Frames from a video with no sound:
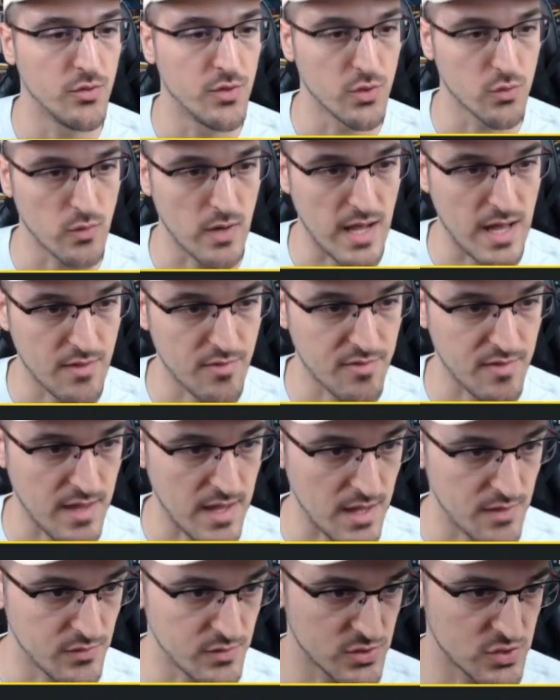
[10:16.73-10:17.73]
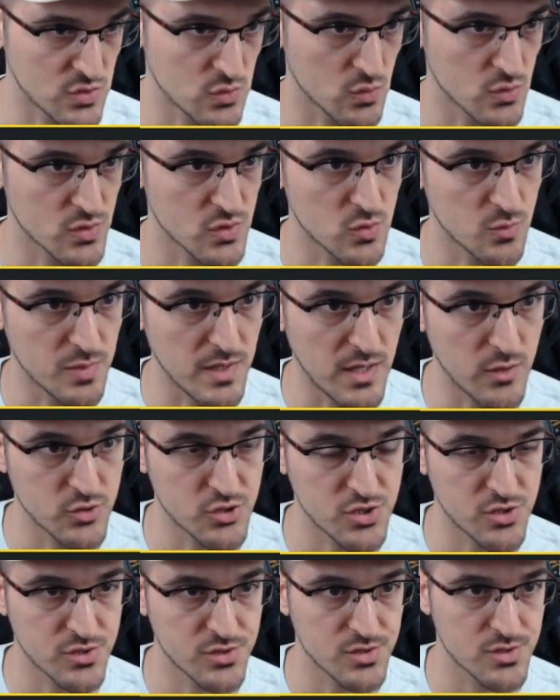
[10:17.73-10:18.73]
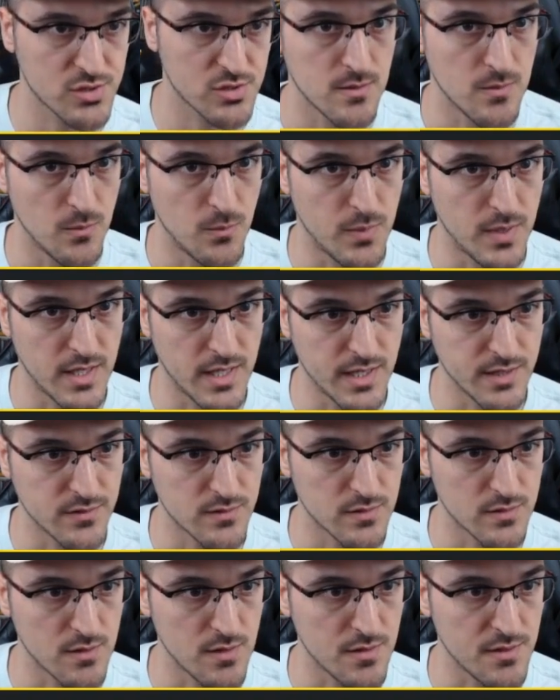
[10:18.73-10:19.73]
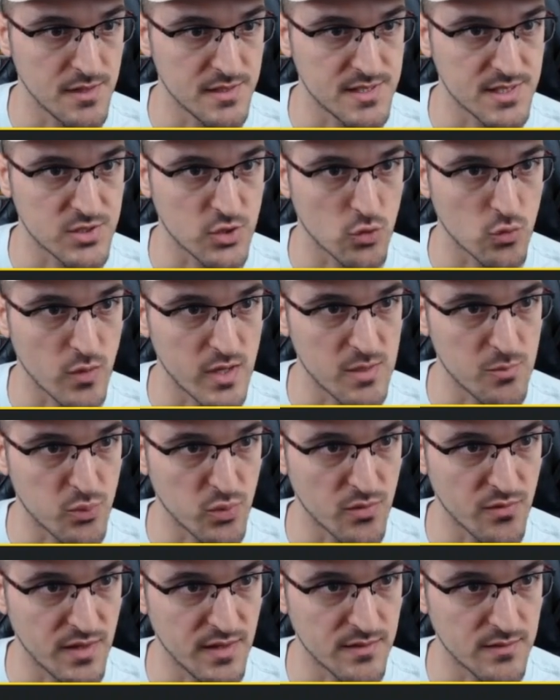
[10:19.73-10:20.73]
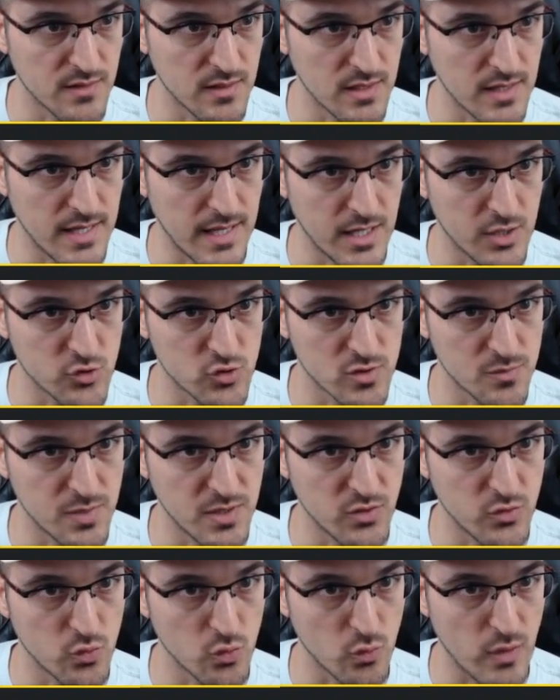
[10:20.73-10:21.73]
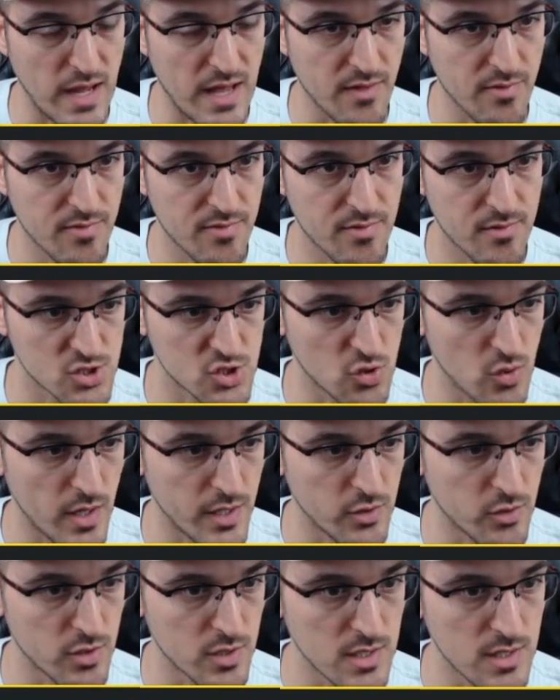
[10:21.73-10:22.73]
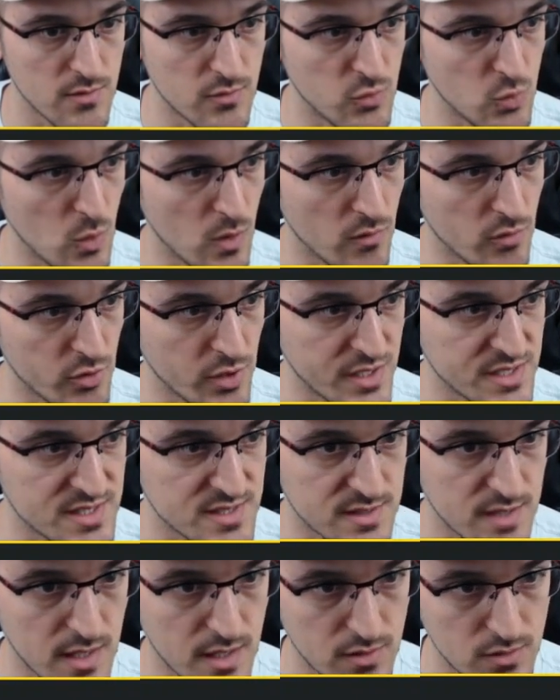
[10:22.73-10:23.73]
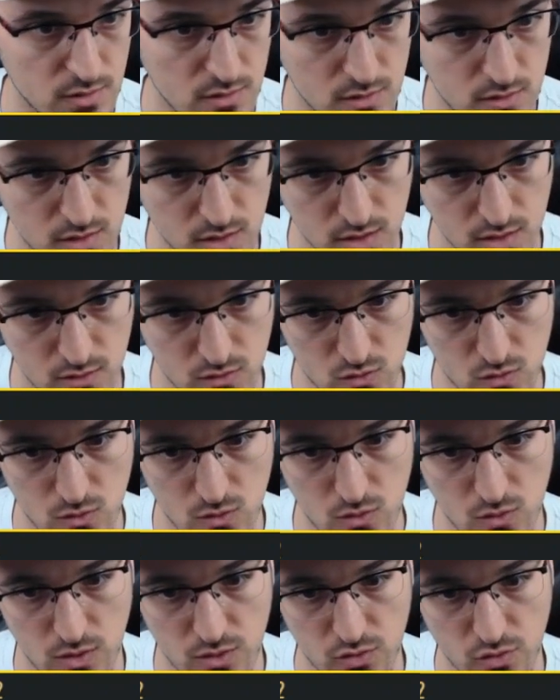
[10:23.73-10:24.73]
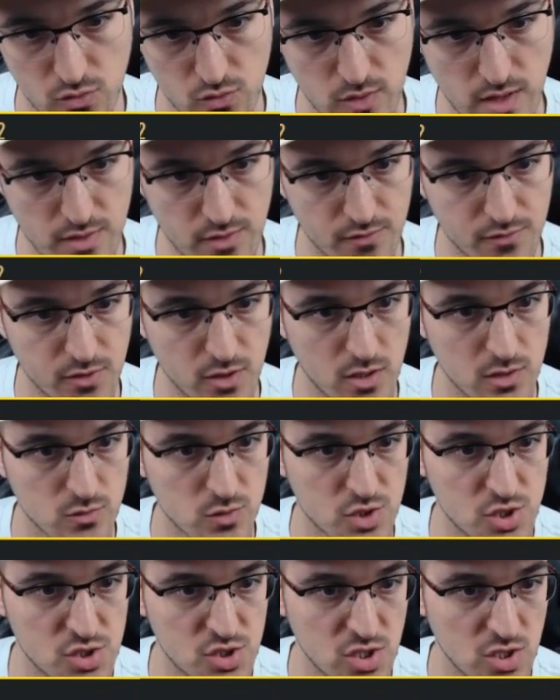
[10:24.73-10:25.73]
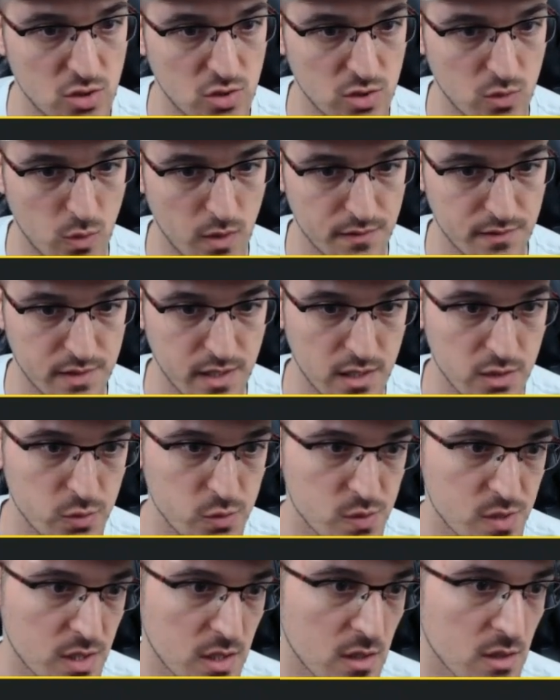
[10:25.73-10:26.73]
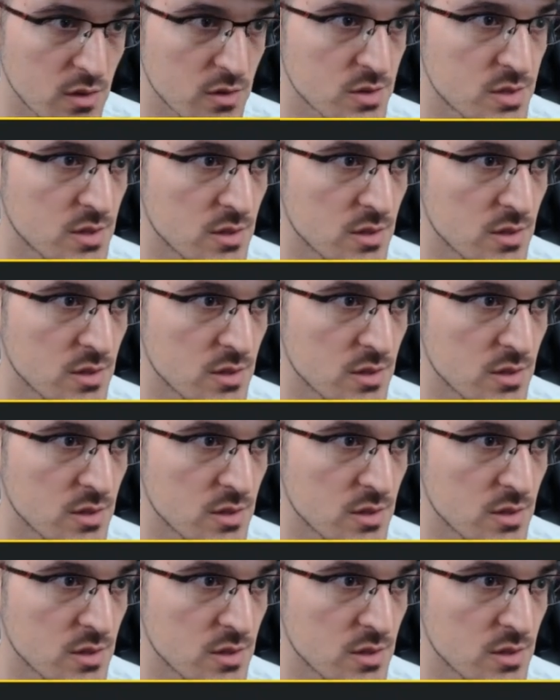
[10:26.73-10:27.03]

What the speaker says: the Wrath and the Source to Plowshares, but this is already preventing cantrip into Wrath, so I don't need to overextend into the Wrath of God, which is the only way that I lose here,